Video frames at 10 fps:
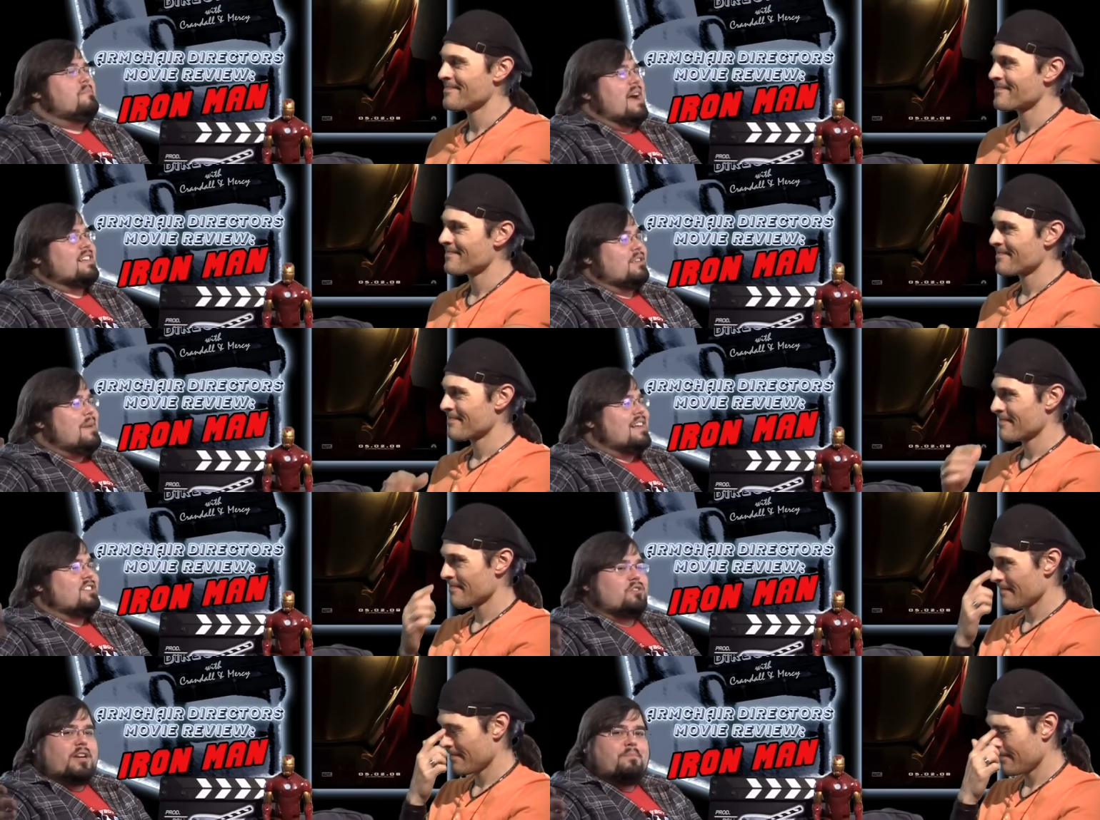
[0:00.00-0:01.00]
Speaker 1: him back to the
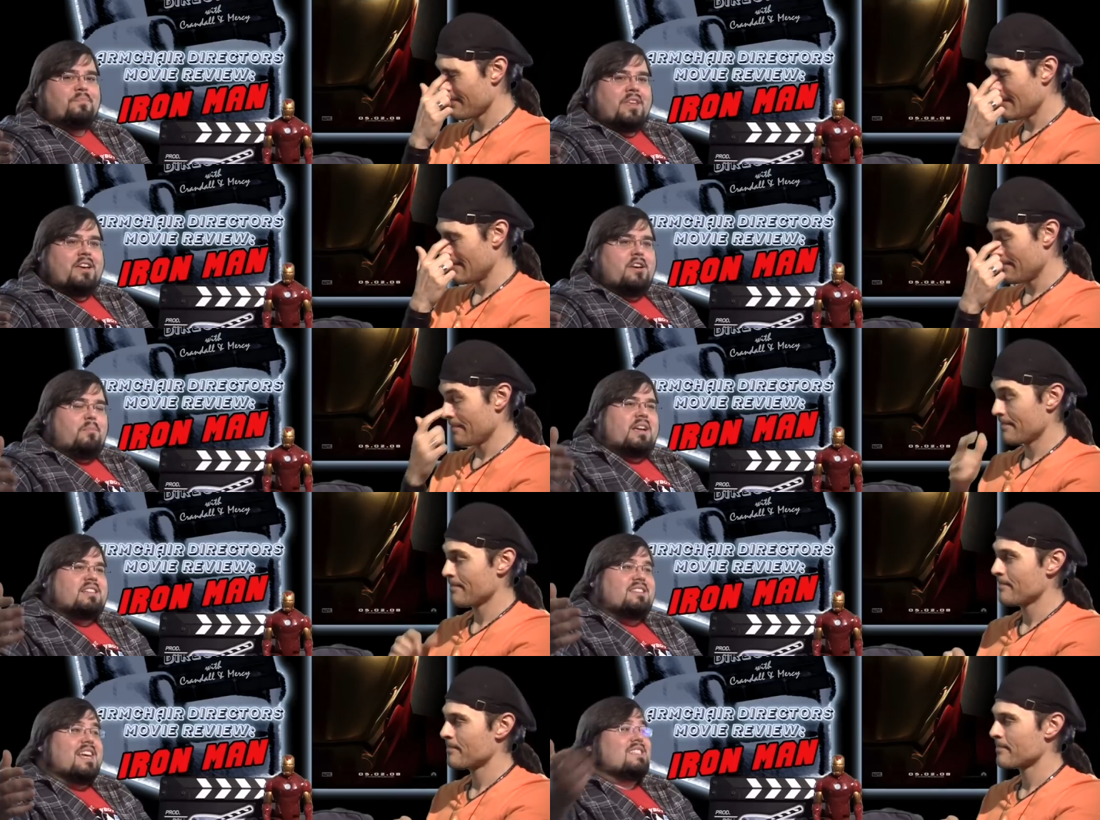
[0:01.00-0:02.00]
mainstream, yeah.
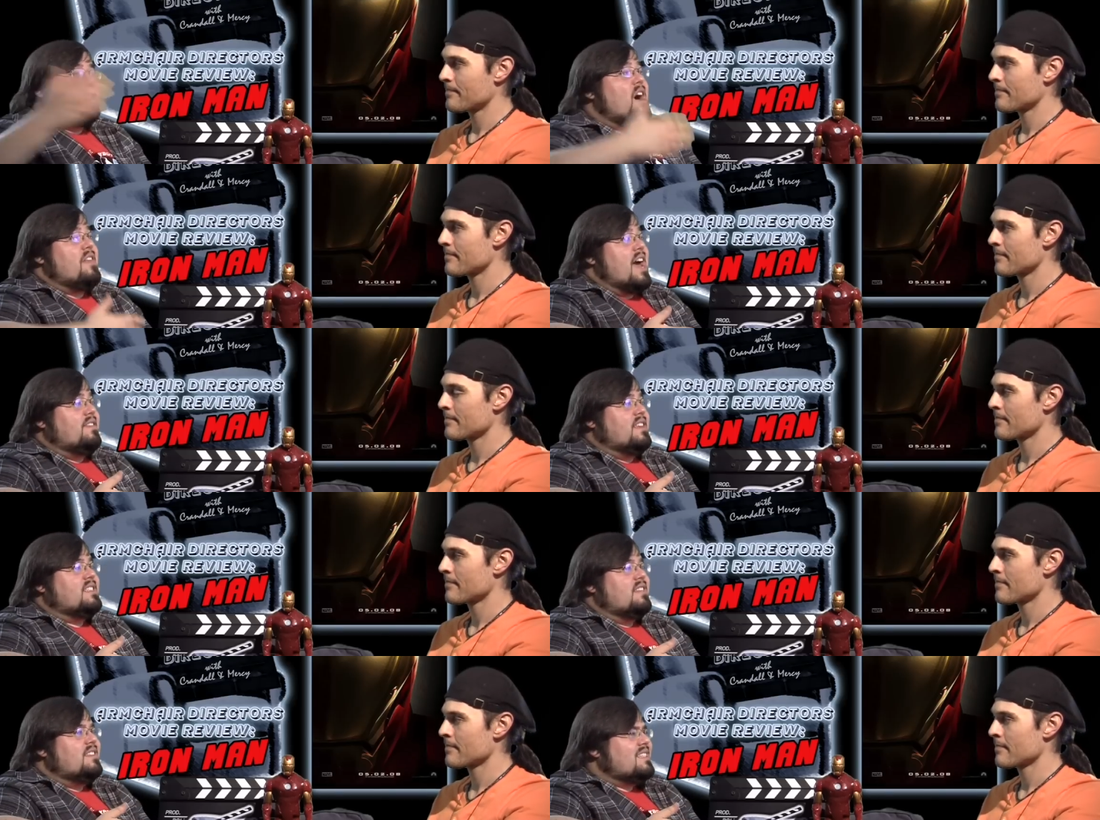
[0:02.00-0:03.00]
because they saw that and they
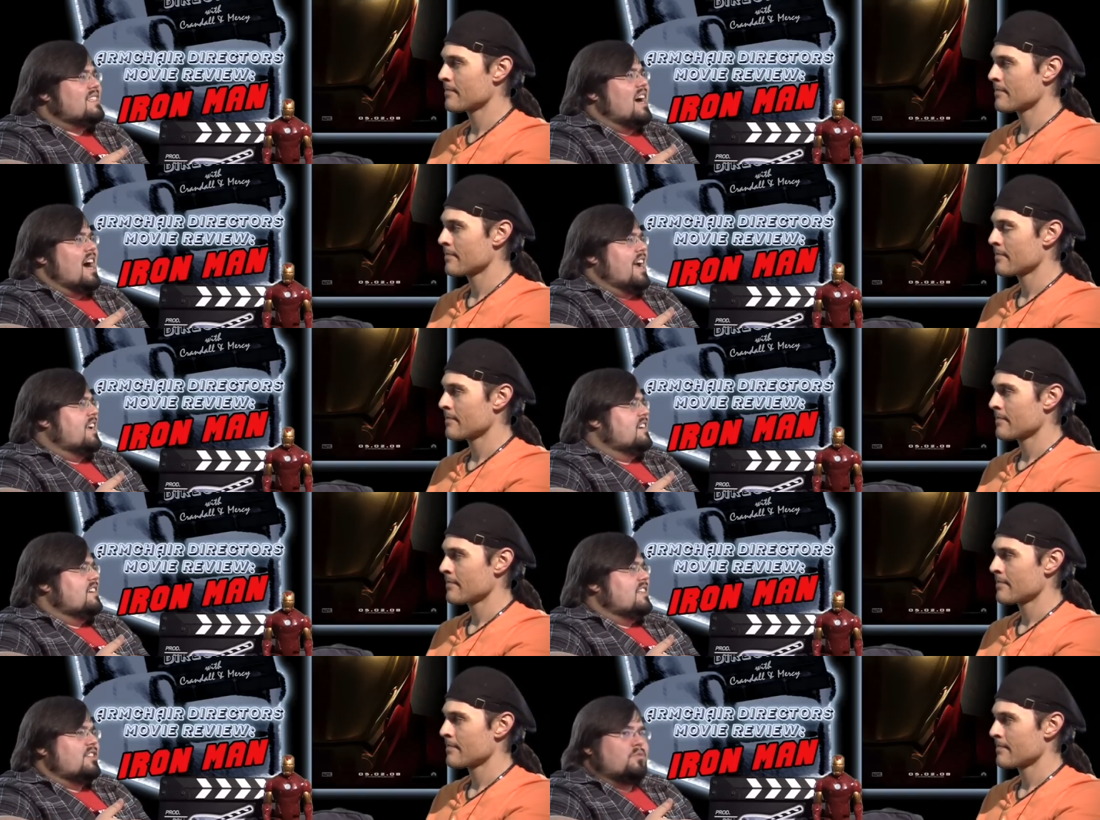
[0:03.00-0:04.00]
said, "This guy
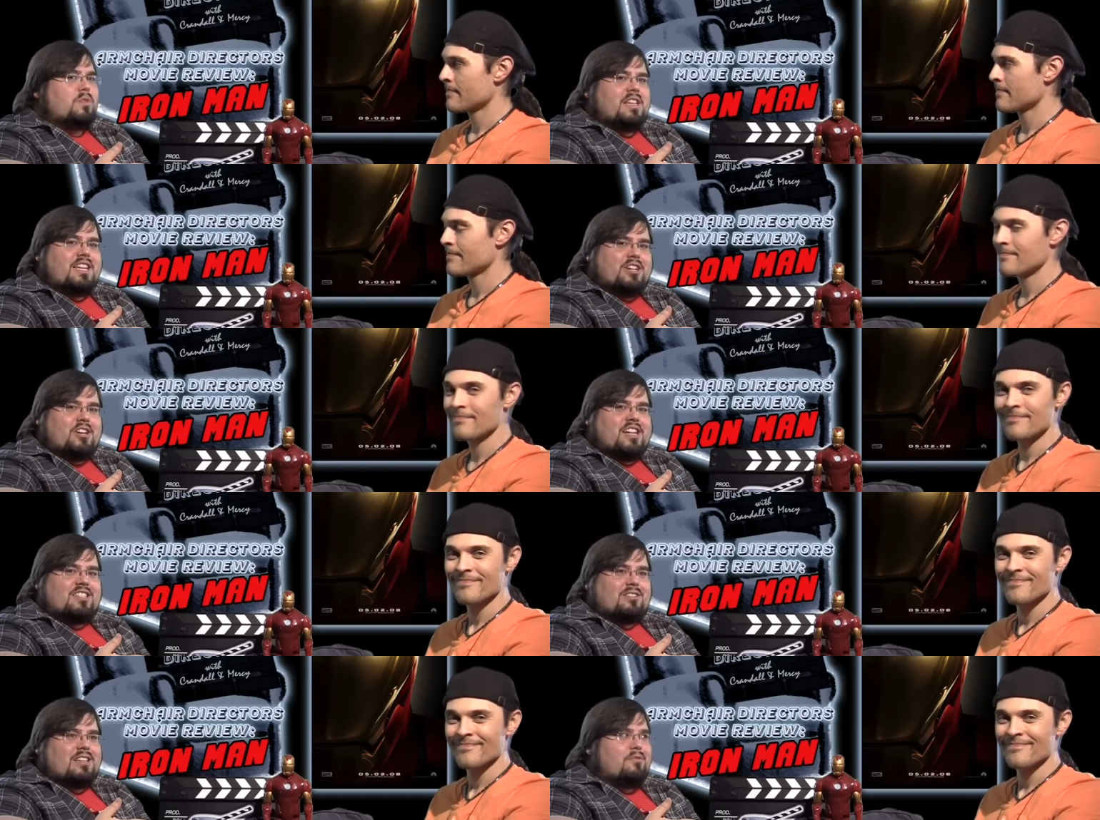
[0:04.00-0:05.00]
is really good
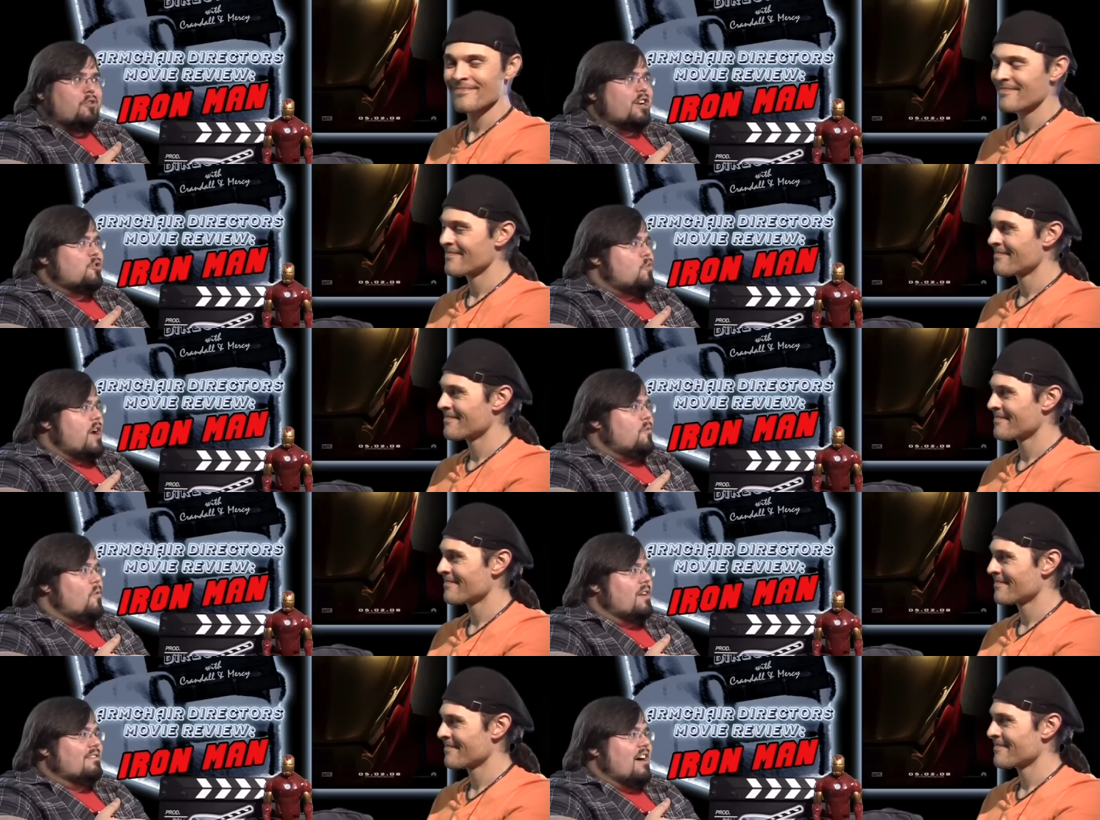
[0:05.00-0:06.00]
at delivering quick
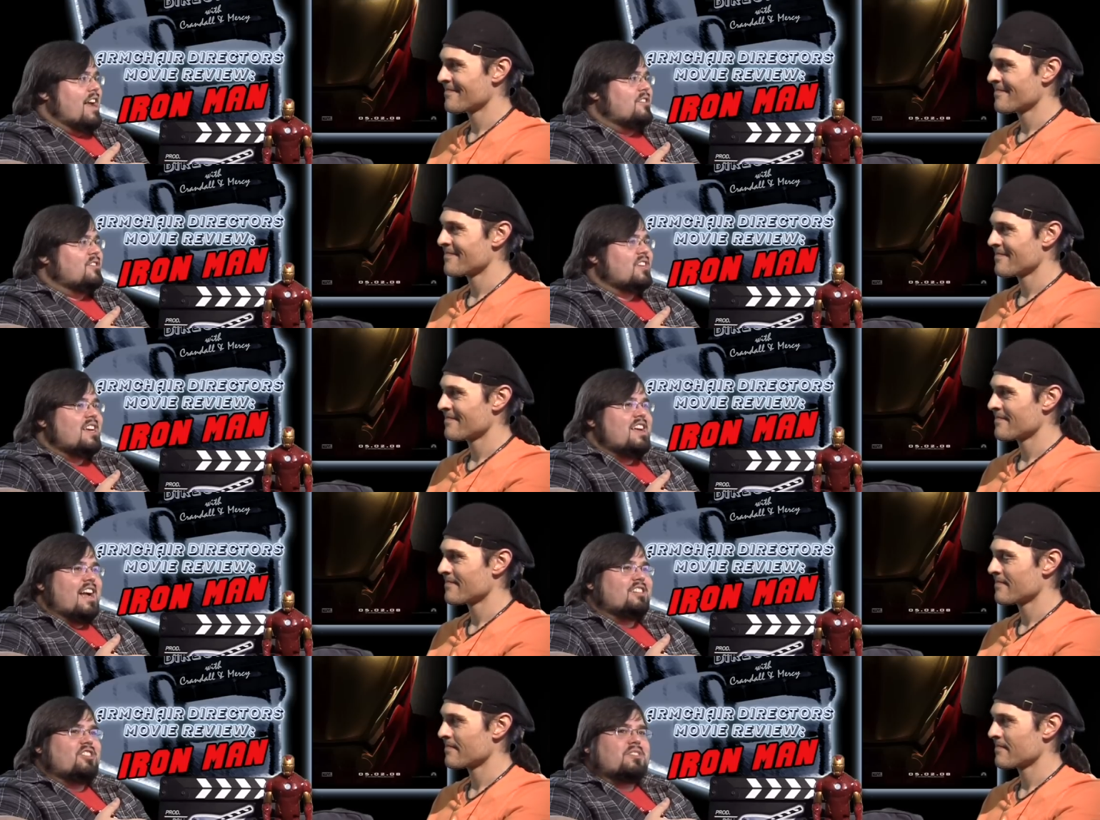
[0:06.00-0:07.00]
one-liners
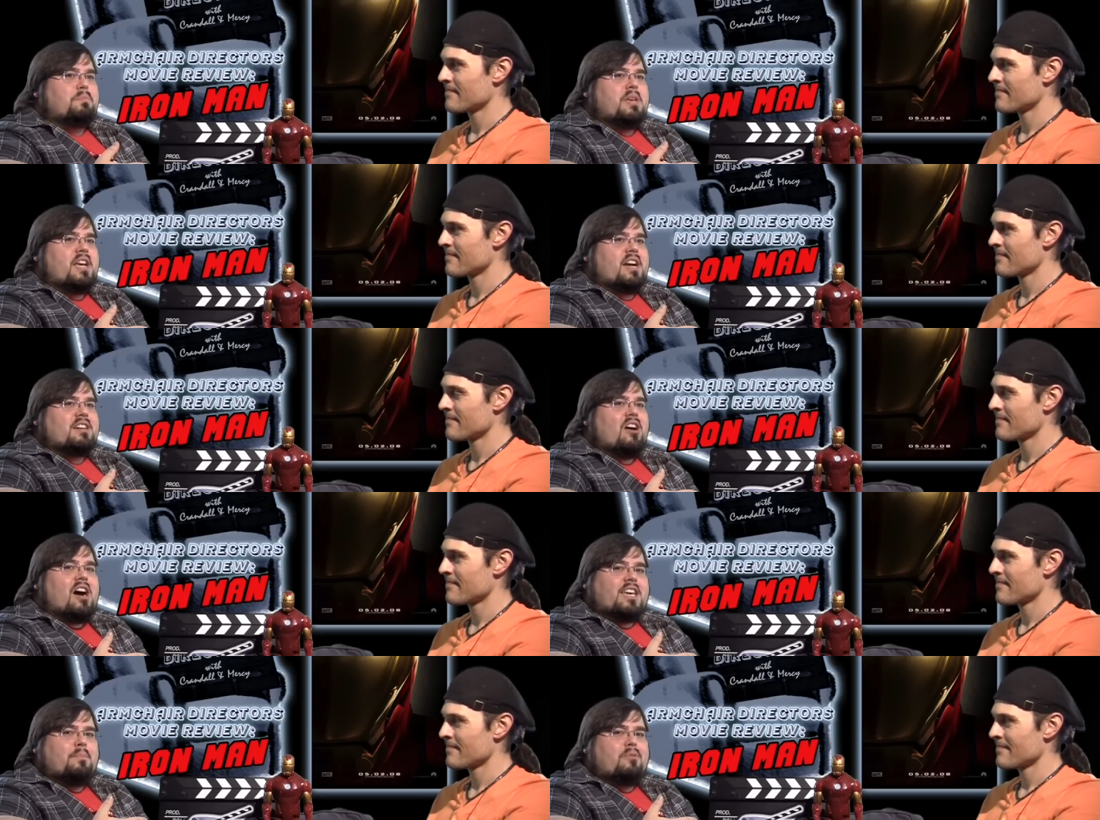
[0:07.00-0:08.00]
and just being a
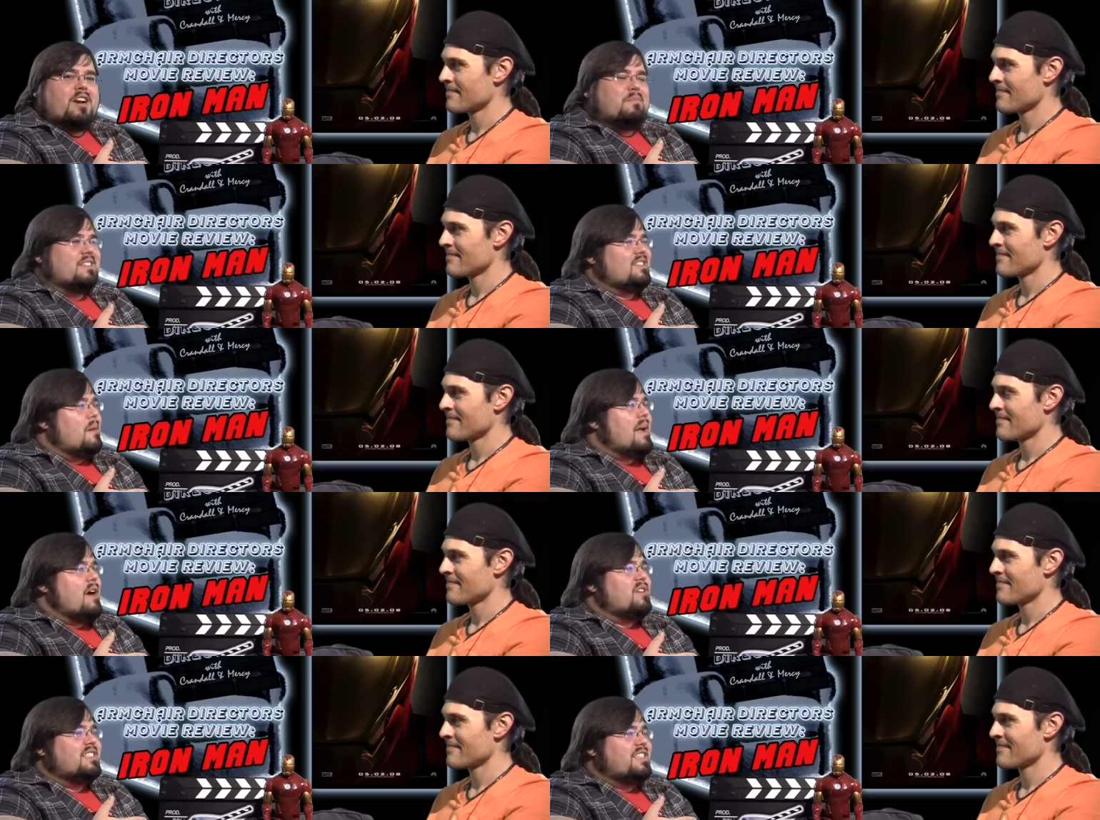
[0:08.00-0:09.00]
cocky prick, but
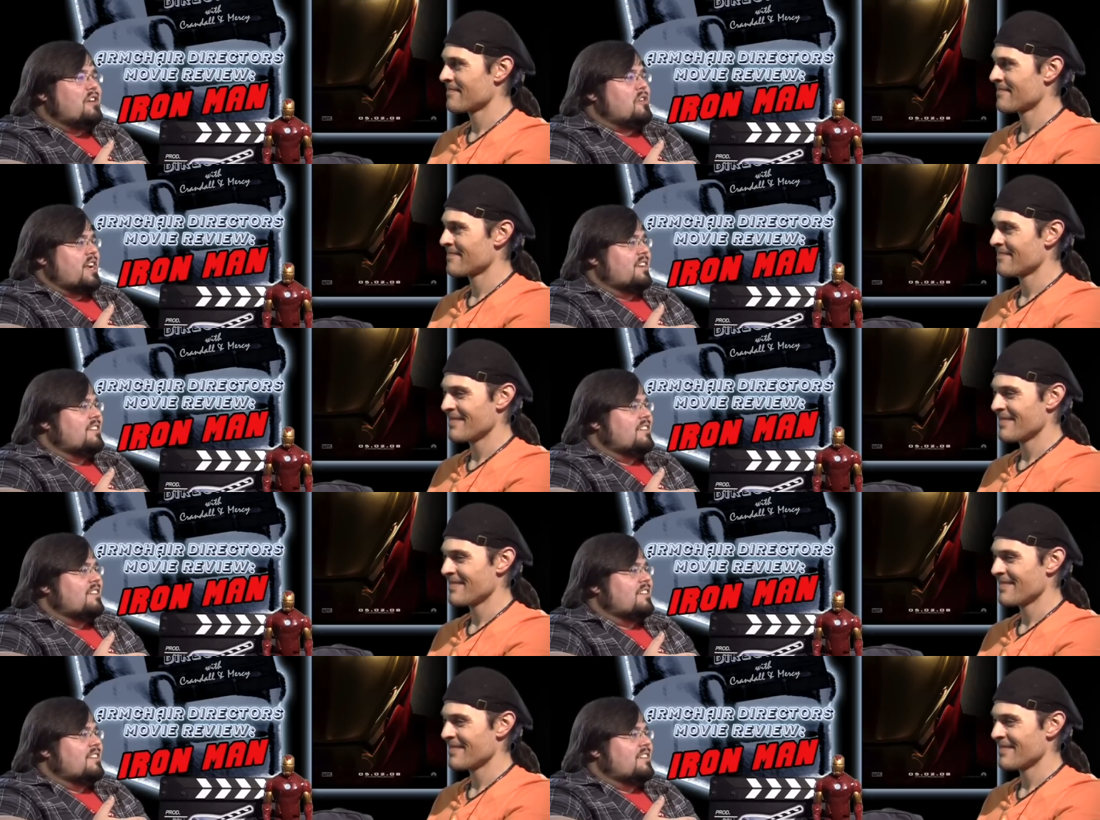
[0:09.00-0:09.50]
somehow endearing."